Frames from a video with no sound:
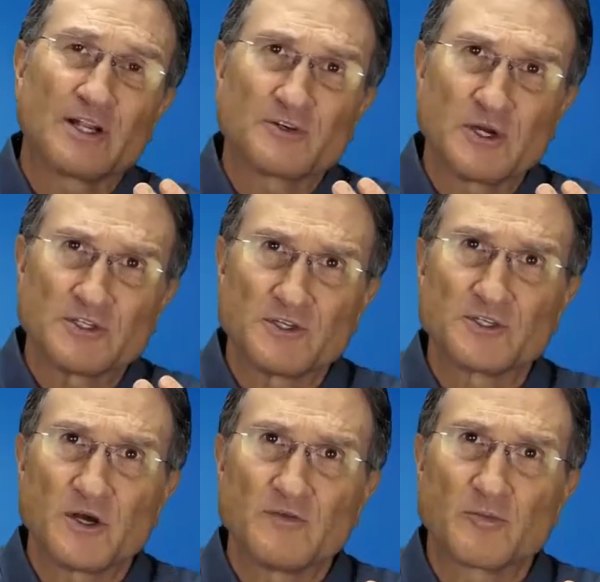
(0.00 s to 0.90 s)
trusted to
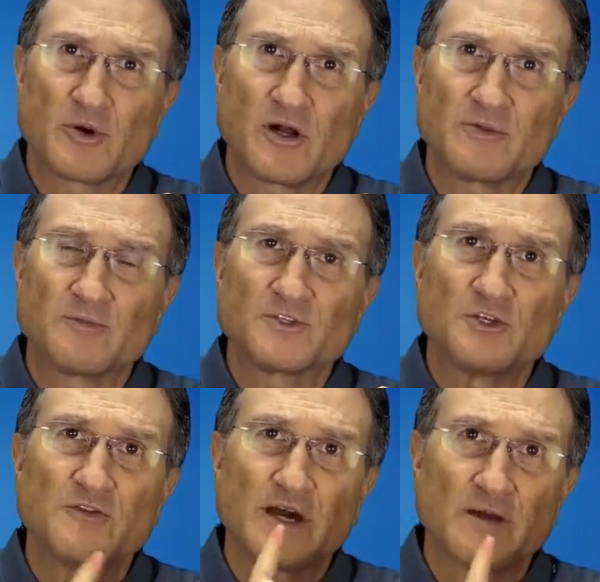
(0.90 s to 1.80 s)
solve the problems. So
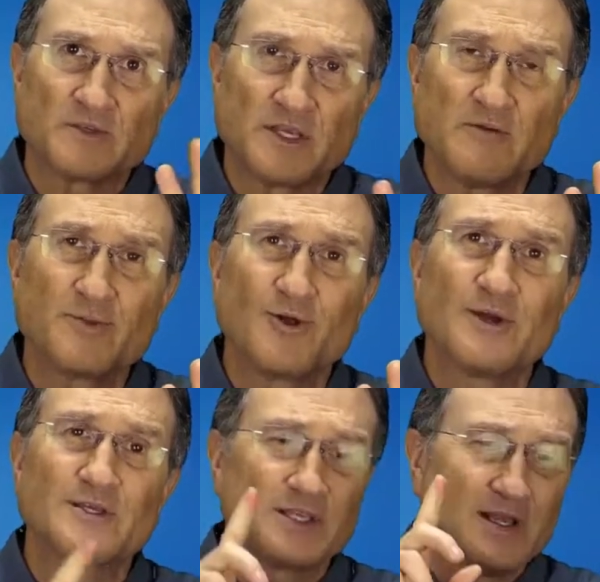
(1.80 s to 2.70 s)
you've got upset
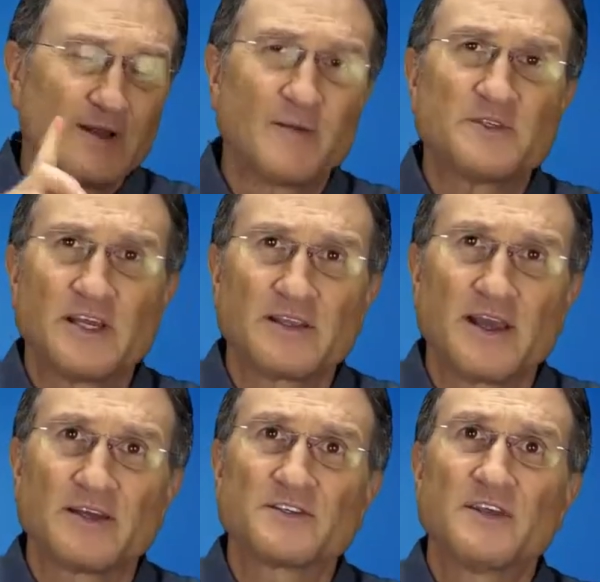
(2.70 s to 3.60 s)
employees, upset
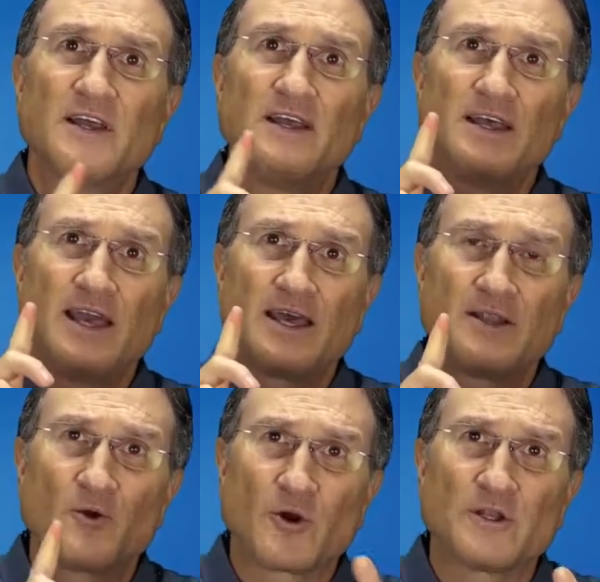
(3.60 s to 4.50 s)
guests, and
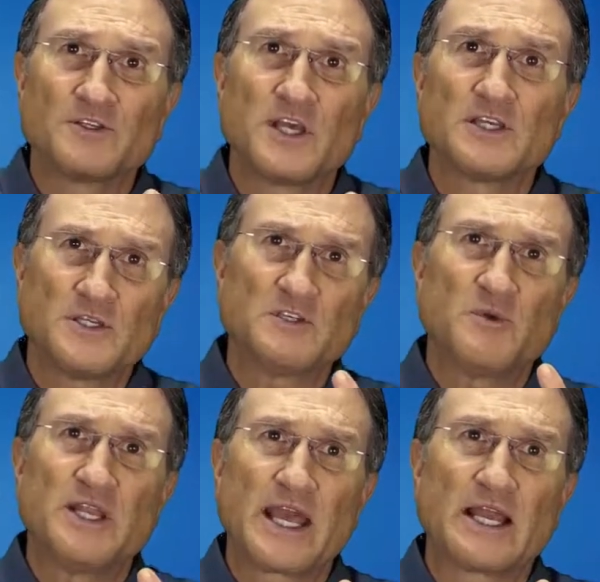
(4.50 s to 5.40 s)
an organization
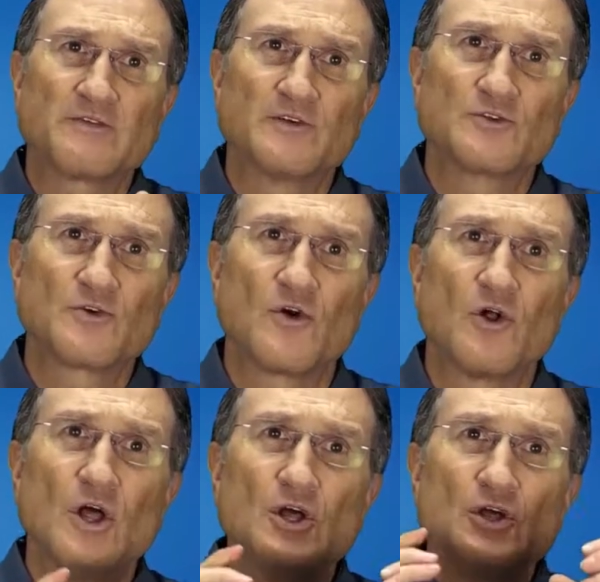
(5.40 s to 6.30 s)
spinning out of control.
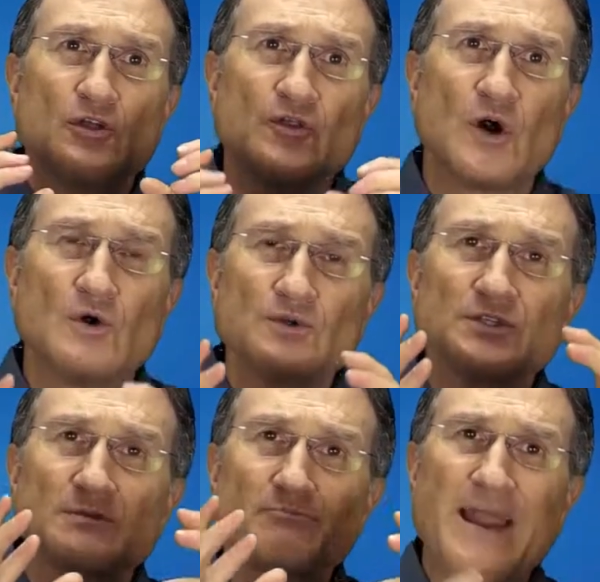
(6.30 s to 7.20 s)

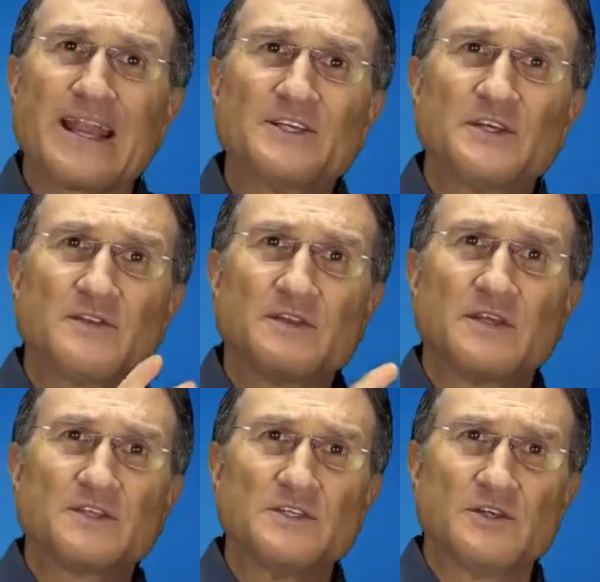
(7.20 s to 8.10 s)
Those managing the
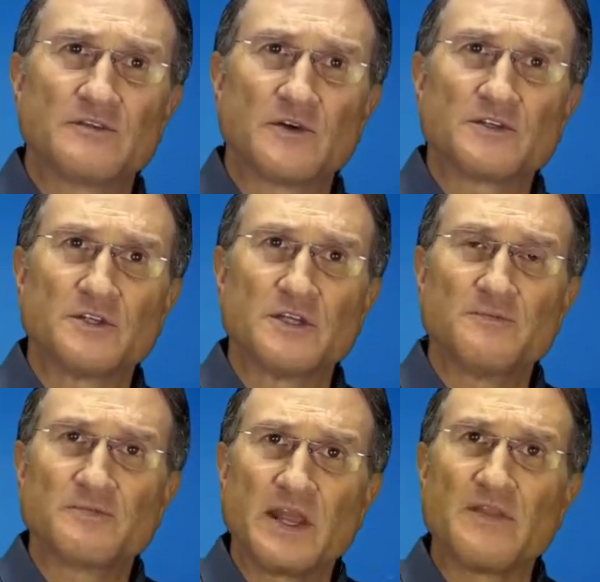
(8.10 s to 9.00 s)
Disney University
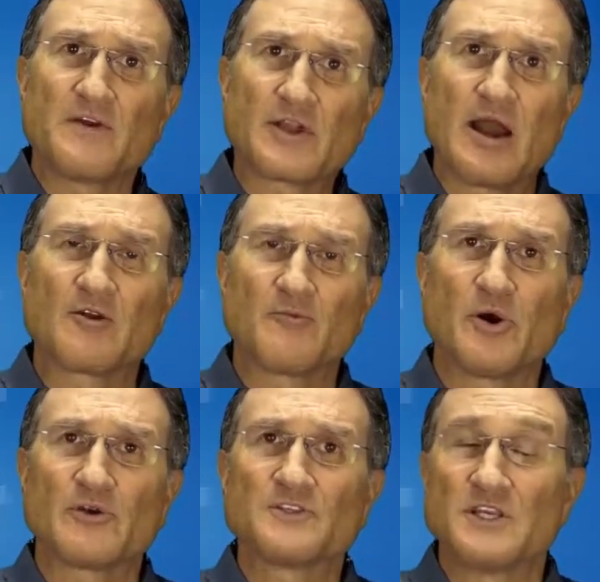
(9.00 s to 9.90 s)
and their
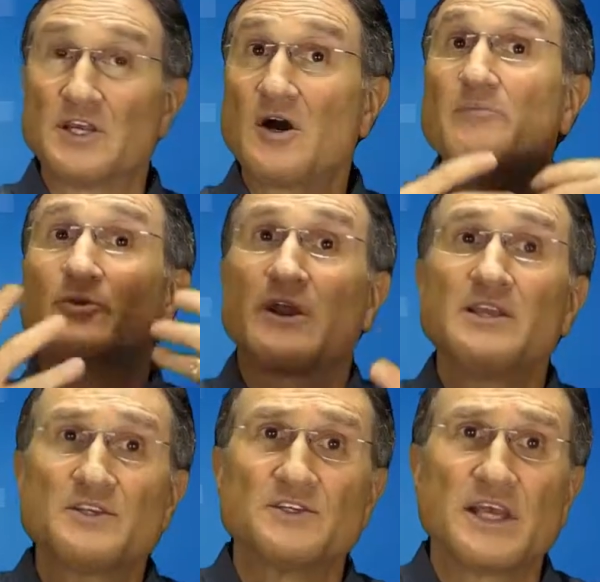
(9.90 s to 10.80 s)
counterparts in
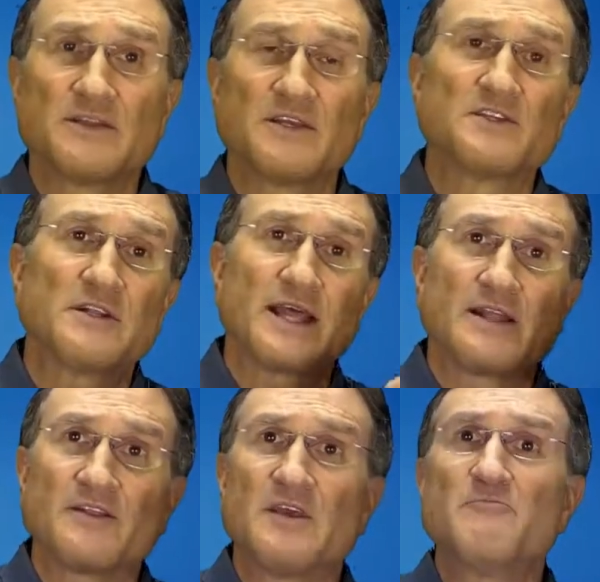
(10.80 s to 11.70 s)
operations at
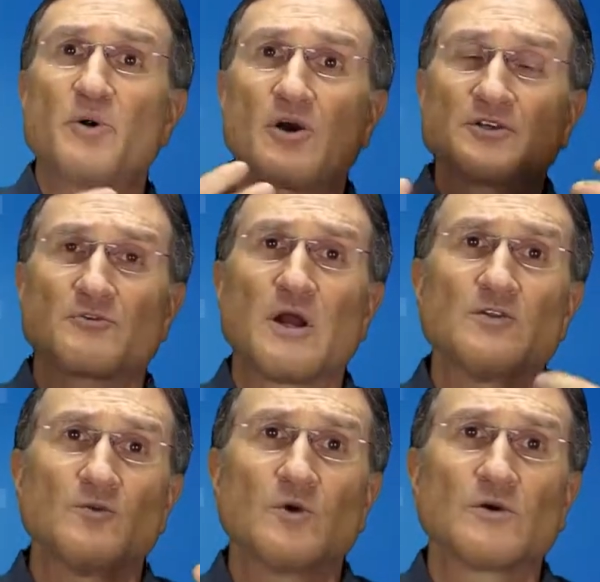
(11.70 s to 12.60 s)
Disneyland theme parks around
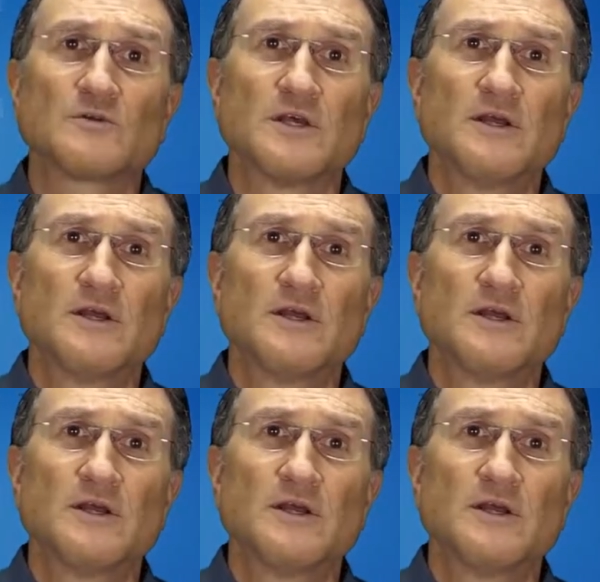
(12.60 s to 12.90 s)
the world